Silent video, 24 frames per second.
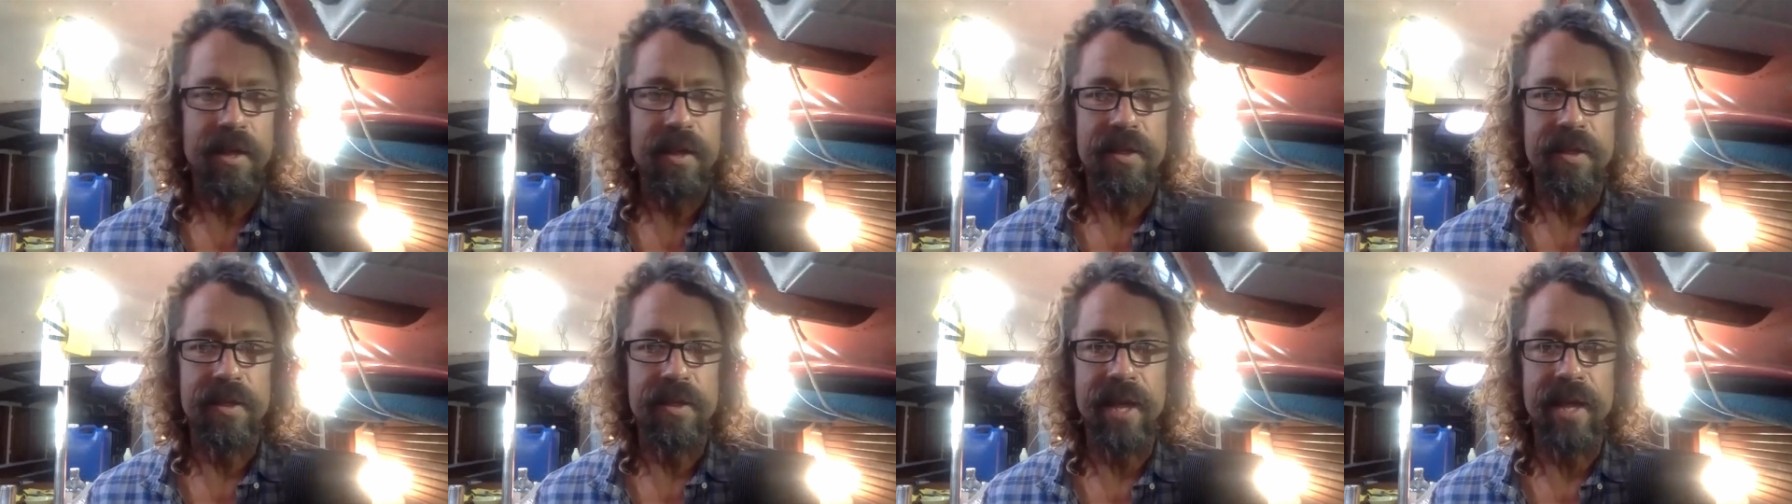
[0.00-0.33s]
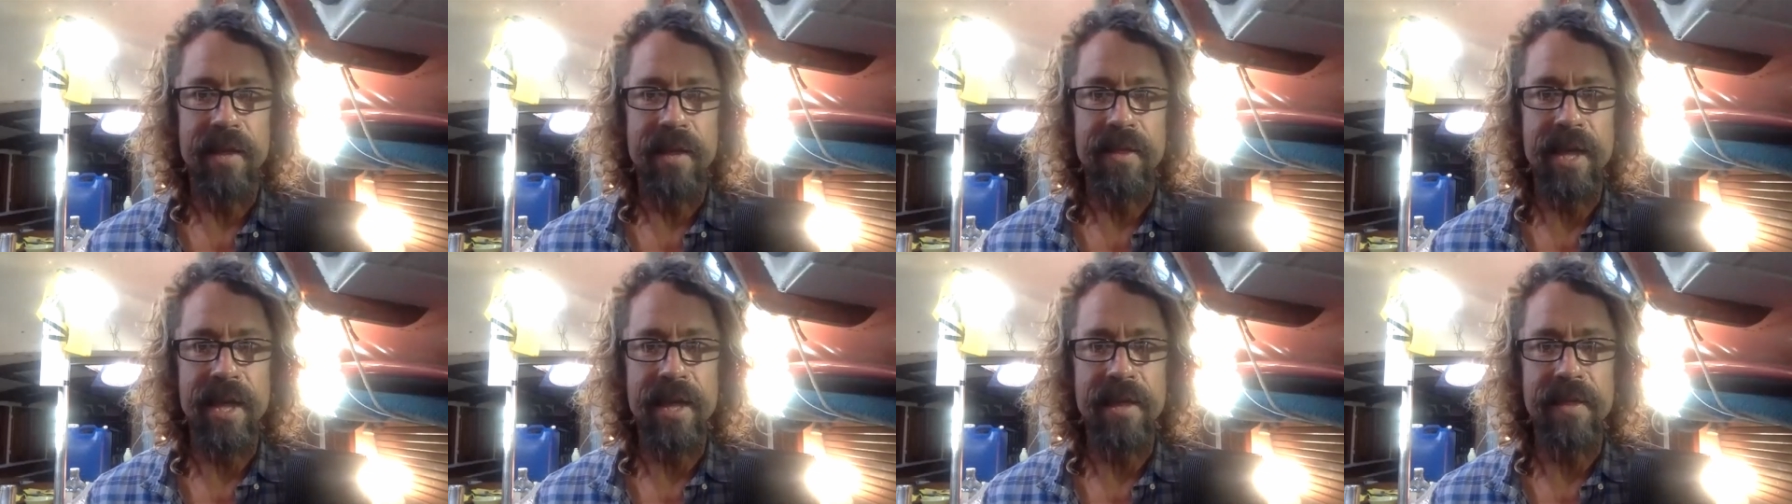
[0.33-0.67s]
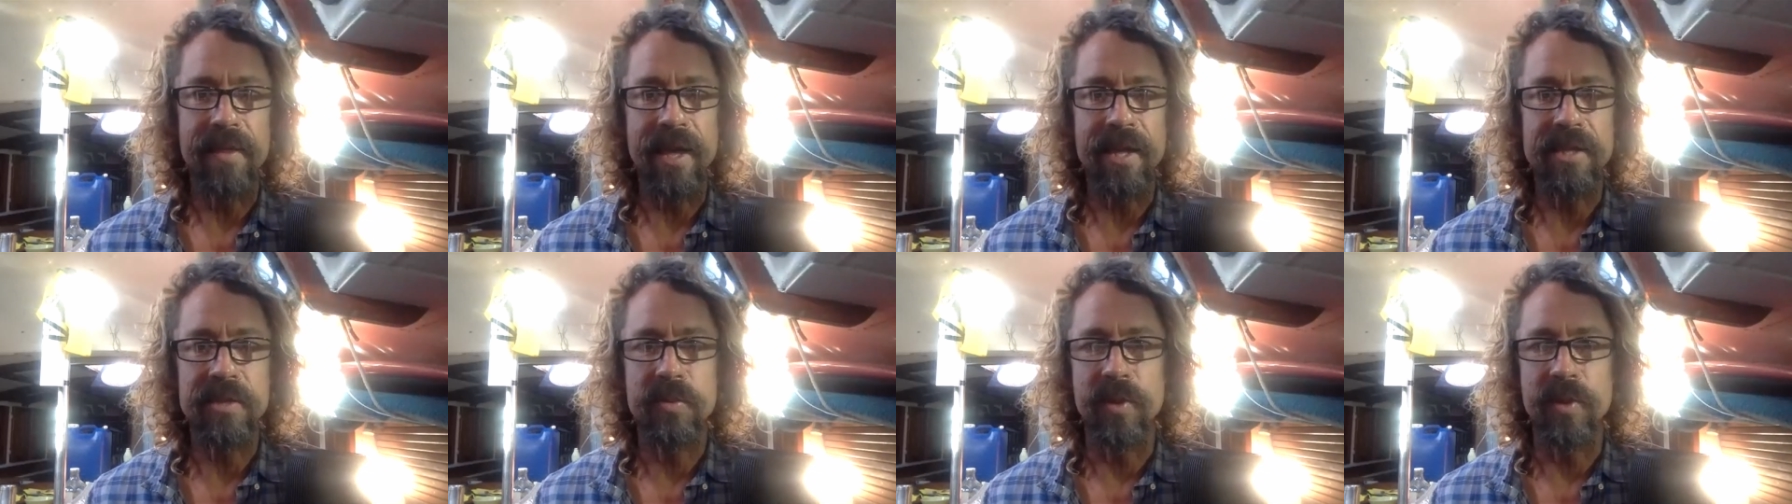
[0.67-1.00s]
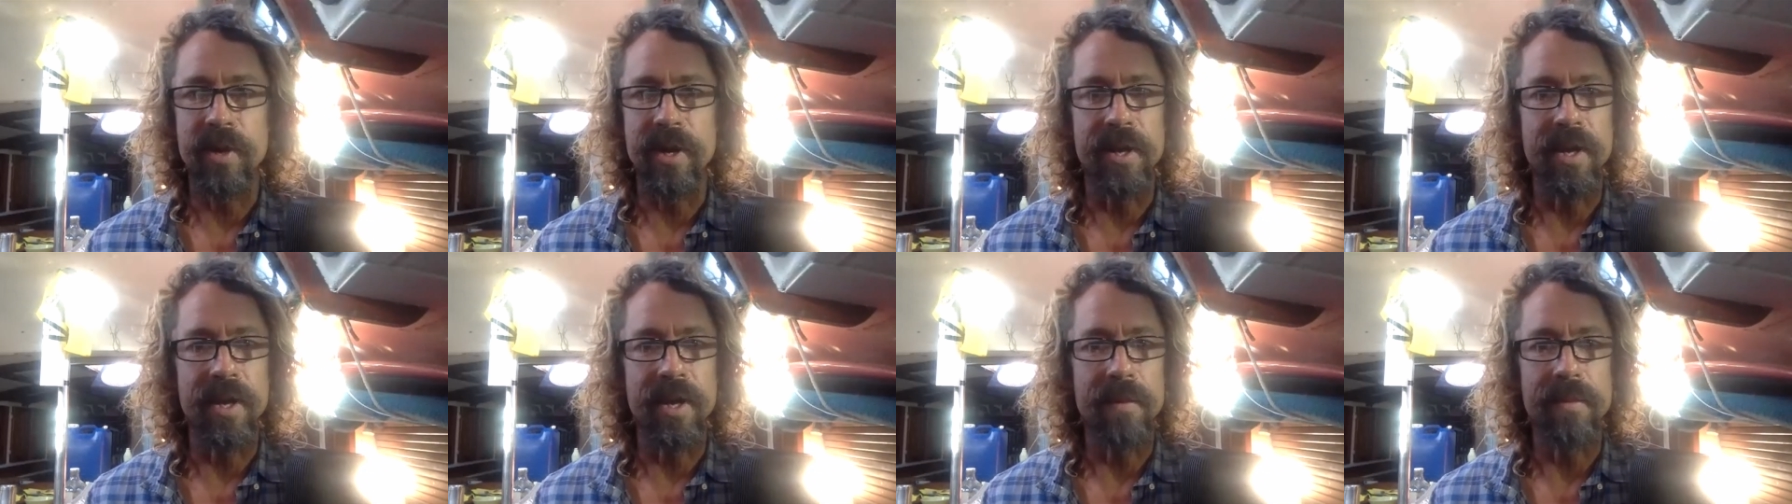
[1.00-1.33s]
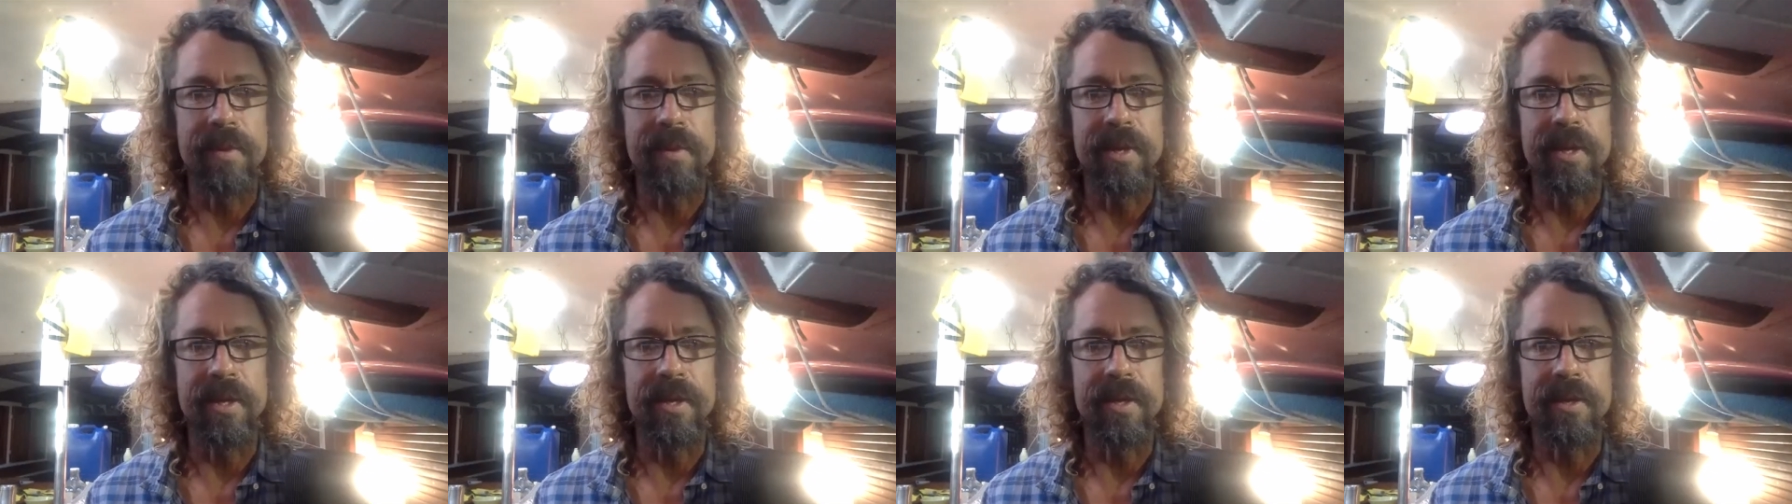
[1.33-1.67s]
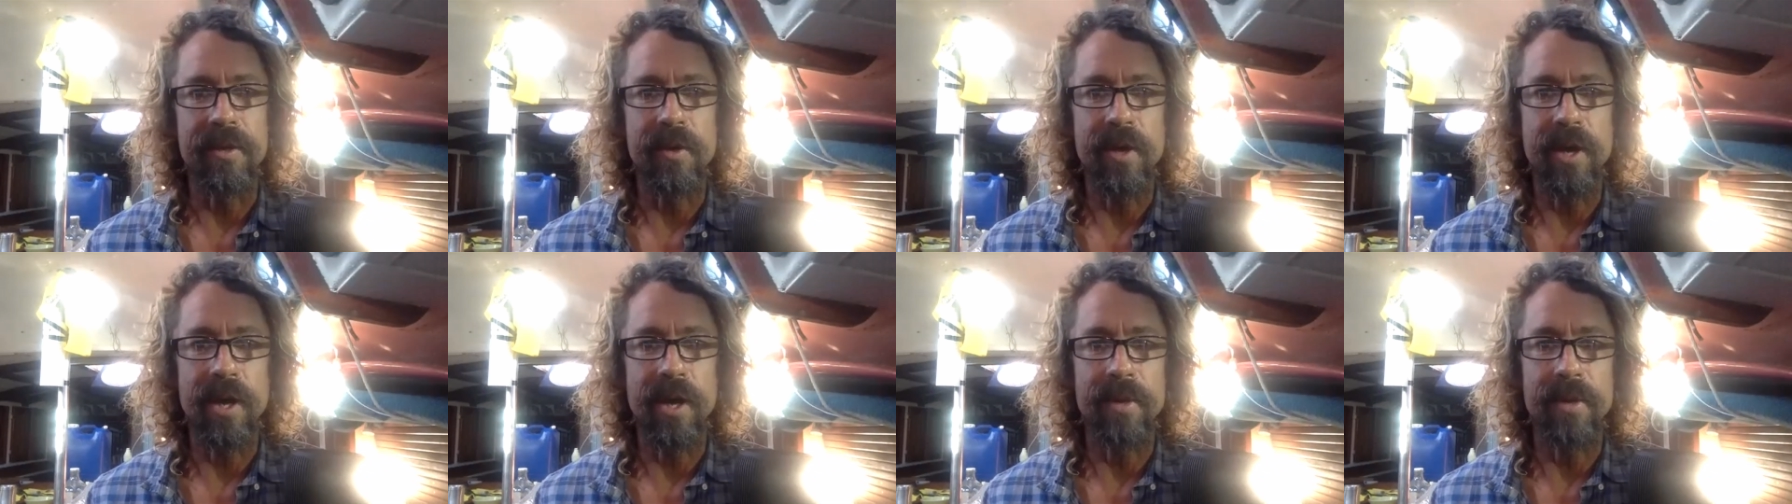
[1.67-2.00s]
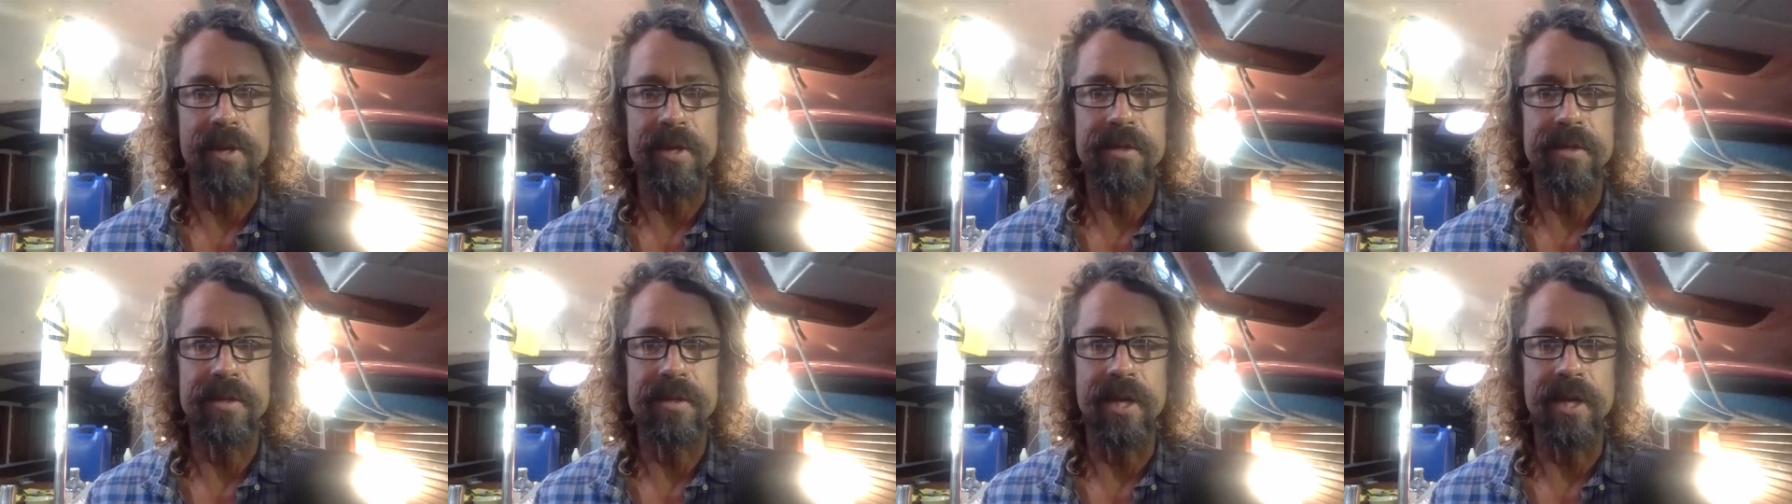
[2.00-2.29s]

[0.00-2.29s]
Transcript: that that that's when it hit me. You got to be a